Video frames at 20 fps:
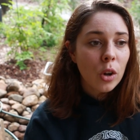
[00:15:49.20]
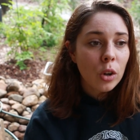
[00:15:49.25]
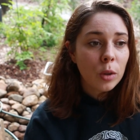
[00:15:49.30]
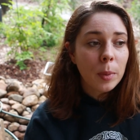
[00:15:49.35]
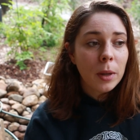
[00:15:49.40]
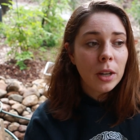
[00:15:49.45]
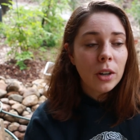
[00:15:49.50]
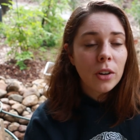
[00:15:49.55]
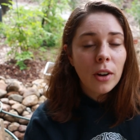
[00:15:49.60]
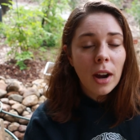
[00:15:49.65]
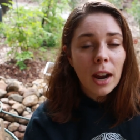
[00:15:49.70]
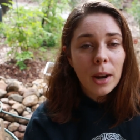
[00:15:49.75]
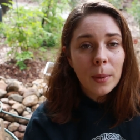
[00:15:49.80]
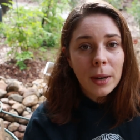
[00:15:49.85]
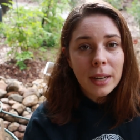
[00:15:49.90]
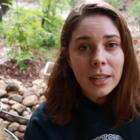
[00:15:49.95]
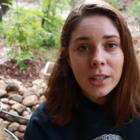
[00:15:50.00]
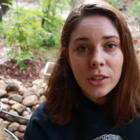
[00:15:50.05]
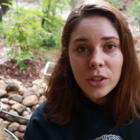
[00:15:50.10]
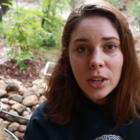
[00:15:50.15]
would be a great
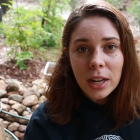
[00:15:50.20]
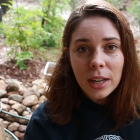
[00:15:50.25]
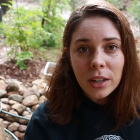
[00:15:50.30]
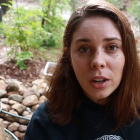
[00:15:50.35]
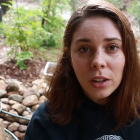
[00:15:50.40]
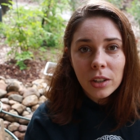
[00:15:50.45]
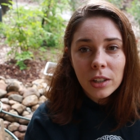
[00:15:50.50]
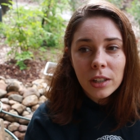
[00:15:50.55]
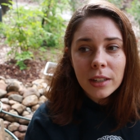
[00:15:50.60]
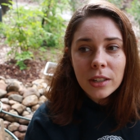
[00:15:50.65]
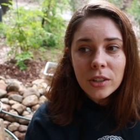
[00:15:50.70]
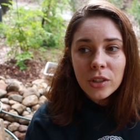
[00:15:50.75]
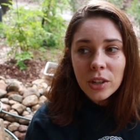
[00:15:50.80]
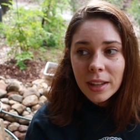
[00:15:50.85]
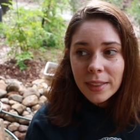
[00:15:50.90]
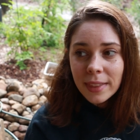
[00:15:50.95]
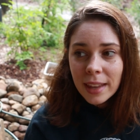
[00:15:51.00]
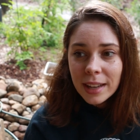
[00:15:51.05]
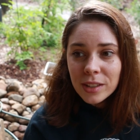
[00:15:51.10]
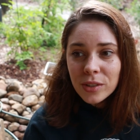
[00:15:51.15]
way to share knowledge.
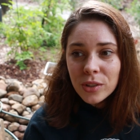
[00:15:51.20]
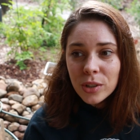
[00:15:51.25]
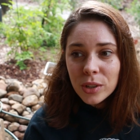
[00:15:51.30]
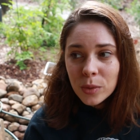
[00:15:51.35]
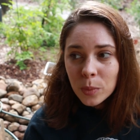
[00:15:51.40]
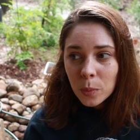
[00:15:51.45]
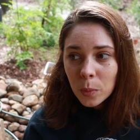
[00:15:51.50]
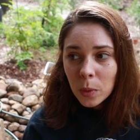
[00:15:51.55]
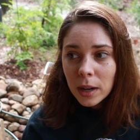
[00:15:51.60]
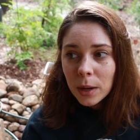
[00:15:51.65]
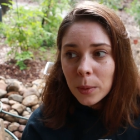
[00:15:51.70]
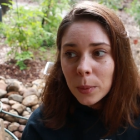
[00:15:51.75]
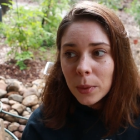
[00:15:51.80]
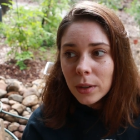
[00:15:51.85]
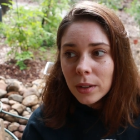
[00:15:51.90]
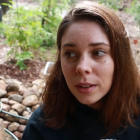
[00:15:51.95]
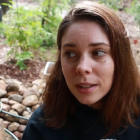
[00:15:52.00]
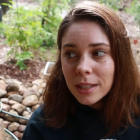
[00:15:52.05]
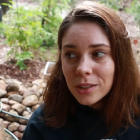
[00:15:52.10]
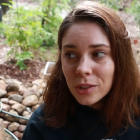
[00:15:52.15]
And that's just what I
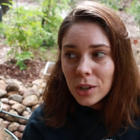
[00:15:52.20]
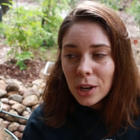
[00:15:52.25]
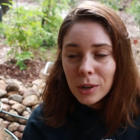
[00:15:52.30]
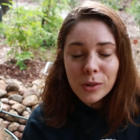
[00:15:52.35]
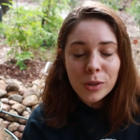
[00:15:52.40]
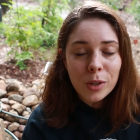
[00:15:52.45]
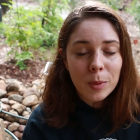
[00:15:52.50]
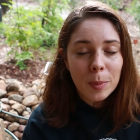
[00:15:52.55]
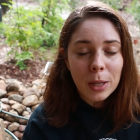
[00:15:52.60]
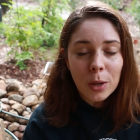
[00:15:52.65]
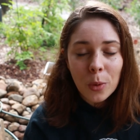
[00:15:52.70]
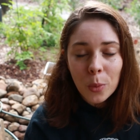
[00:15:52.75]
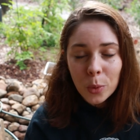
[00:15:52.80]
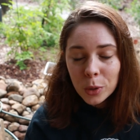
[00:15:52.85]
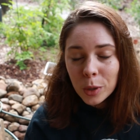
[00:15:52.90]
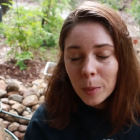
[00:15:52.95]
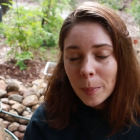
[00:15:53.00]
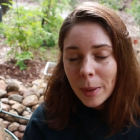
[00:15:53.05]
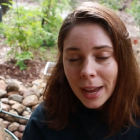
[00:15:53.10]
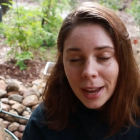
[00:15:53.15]
want this channel to be
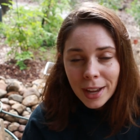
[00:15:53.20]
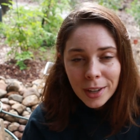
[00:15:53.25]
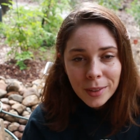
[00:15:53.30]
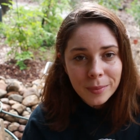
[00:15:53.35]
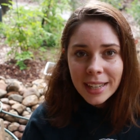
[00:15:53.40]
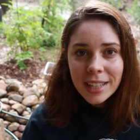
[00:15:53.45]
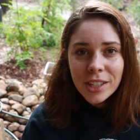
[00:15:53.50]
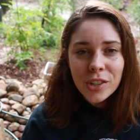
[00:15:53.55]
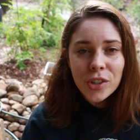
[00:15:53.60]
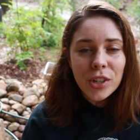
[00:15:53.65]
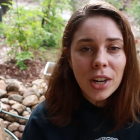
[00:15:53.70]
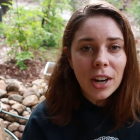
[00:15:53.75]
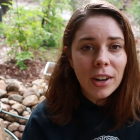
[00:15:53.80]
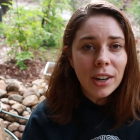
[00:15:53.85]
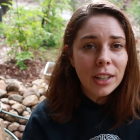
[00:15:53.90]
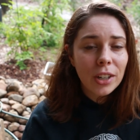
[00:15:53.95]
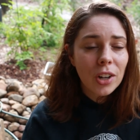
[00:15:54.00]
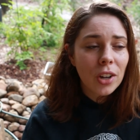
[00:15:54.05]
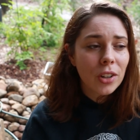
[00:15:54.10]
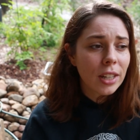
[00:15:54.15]
all about is
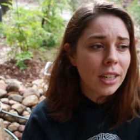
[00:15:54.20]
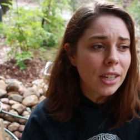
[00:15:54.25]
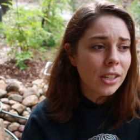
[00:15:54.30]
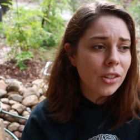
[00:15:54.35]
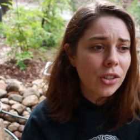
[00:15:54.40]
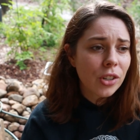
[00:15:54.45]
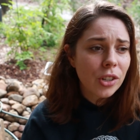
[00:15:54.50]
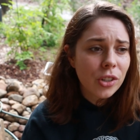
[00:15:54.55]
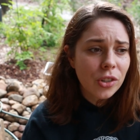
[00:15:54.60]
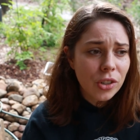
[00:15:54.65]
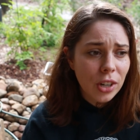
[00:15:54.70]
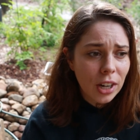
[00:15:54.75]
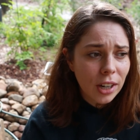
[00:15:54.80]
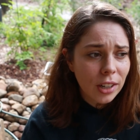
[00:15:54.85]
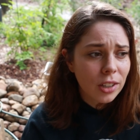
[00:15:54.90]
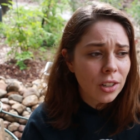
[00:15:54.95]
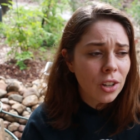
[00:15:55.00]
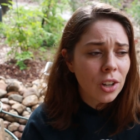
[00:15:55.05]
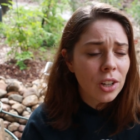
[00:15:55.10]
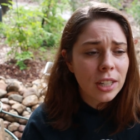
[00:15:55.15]
sharing knowledge,
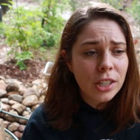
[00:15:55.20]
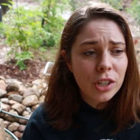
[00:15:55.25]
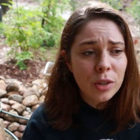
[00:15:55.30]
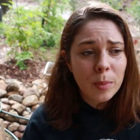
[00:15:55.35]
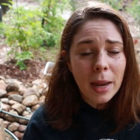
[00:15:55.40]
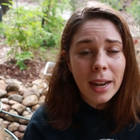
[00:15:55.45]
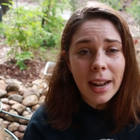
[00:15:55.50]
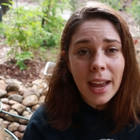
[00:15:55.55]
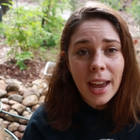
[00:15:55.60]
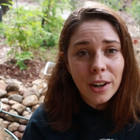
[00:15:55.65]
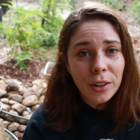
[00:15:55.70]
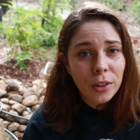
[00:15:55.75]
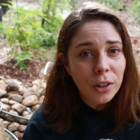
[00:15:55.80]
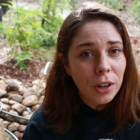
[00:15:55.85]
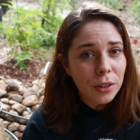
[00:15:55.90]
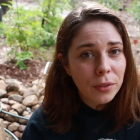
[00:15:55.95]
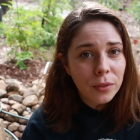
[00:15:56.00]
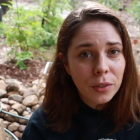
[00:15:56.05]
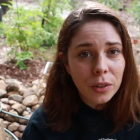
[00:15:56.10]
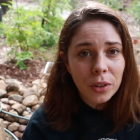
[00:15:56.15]
sharing knowledge about how to
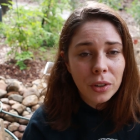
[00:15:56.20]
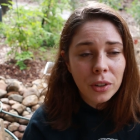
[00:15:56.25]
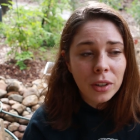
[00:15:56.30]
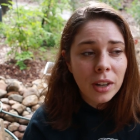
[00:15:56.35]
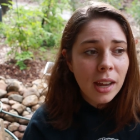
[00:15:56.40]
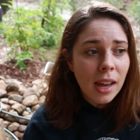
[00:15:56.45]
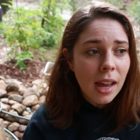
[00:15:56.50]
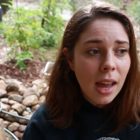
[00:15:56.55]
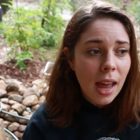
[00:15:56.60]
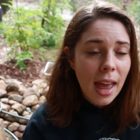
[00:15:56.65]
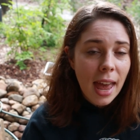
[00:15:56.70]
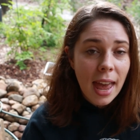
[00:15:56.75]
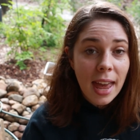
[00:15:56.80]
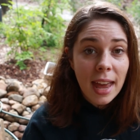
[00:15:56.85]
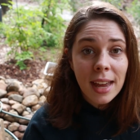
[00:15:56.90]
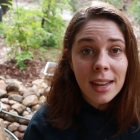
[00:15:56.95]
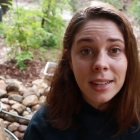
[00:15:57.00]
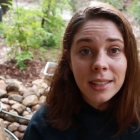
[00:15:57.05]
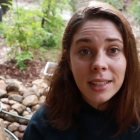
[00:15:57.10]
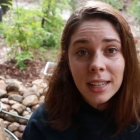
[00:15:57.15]
grow food,
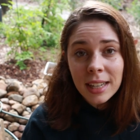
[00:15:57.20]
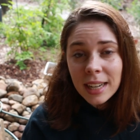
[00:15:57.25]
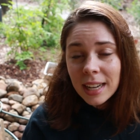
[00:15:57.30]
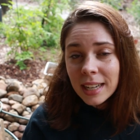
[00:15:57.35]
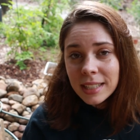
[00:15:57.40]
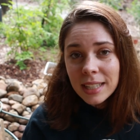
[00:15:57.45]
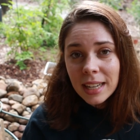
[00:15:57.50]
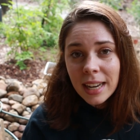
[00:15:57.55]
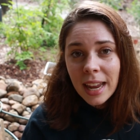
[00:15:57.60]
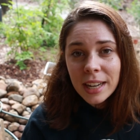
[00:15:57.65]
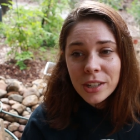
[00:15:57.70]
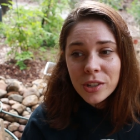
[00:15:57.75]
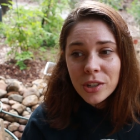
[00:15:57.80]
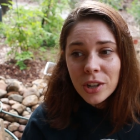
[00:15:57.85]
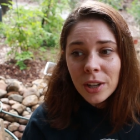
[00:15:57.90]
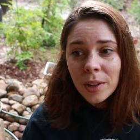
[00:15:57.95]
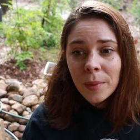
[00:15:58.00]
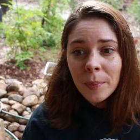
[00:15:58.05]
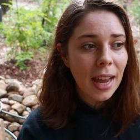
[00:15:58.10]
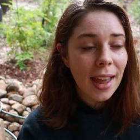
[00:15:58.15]
and connect to
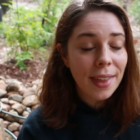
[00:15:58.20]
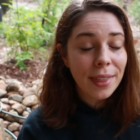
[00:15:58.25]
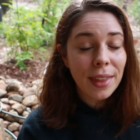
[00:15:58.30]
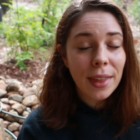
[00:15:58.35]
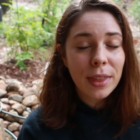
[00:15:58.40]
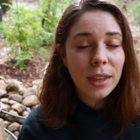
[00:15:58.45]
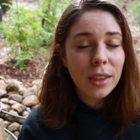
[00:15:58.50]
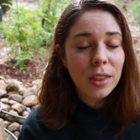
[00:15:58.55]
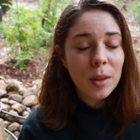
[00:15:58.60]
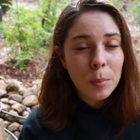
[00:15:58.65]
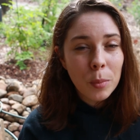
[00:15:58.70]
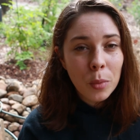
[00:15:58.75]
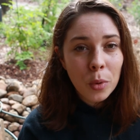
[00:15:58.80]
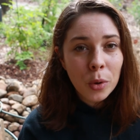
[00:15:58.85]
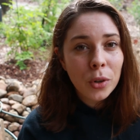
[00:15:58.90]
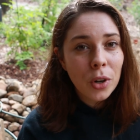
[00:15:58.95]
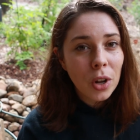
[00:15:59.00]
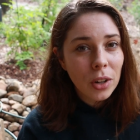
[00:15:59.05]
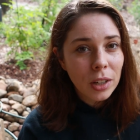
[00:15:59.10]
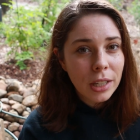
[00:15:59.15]
nature. And I think the
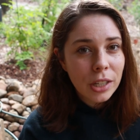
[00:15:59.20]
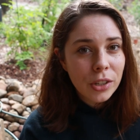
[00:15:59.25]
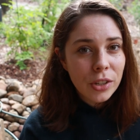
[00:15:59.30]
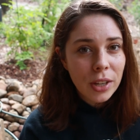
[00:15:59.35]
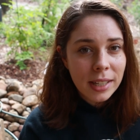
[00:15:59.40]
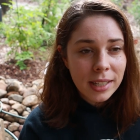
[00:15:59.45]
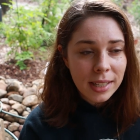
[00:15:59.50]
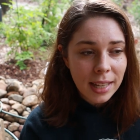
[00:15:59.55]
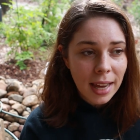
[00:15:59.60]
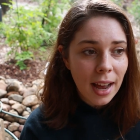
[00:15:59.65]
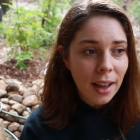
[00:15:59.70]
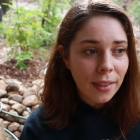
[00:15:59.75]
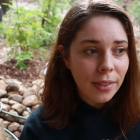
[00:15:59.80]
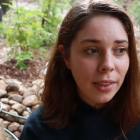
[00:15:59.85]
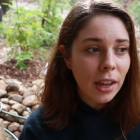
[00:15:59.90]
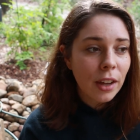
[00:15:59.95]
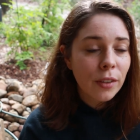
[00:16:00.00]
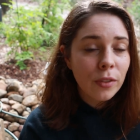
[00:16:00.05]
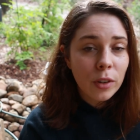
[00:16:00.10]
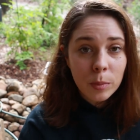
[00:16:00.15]
more knowledge that's out
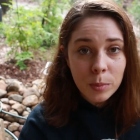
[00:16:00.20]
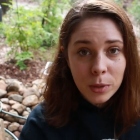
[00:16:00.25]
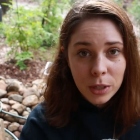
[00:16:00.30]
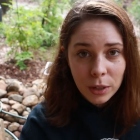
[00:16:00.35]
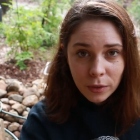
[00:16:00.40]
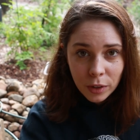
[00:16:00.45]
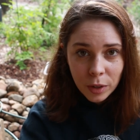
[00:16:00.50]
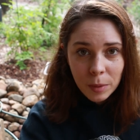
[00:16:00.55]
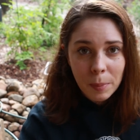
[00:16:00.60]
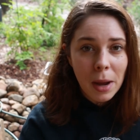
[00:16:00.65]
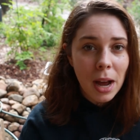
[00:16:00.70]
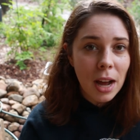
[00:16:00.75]
there from different